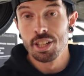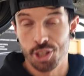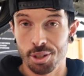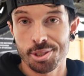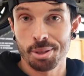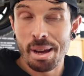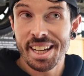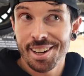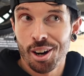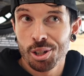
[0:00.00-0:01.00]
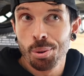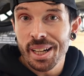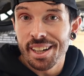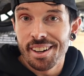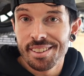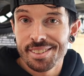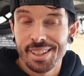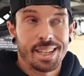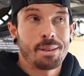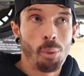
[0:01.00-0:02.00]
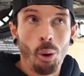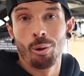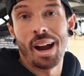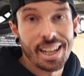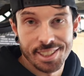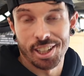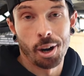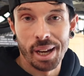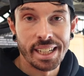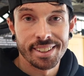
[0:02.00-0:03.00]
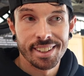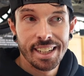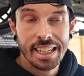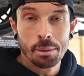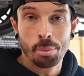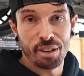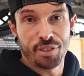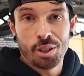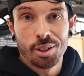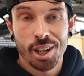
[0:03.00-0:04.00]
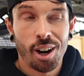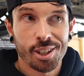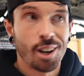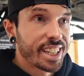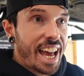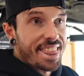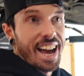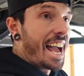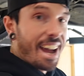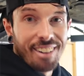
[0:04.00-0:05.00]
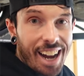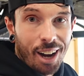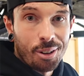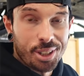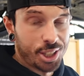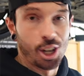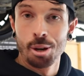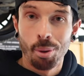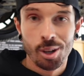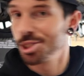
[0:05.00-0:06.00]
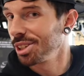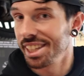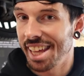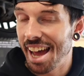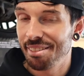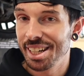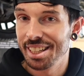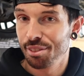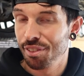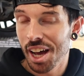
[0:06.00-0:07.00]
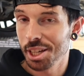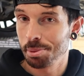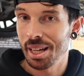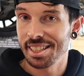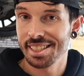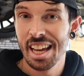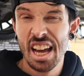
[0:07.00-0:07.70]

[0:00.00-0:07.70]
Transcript: So to make a car quicker, you need more air to go in. But if your car can't get that air out, there's no point sucking the air in the first place.